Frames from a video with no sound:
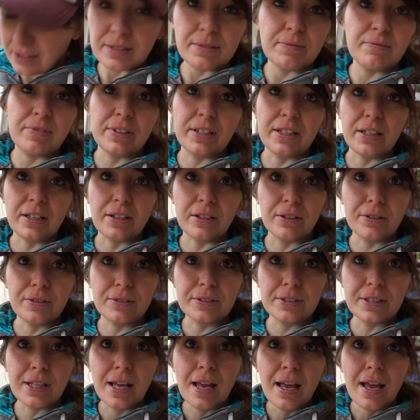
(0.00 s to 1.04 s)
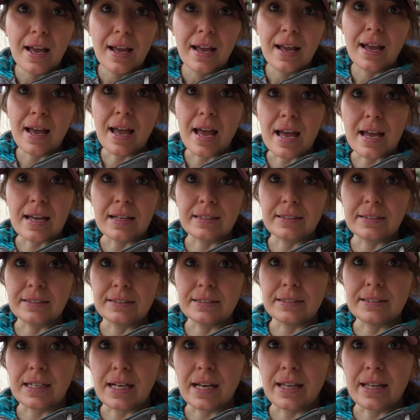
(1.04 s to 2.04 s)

some videos and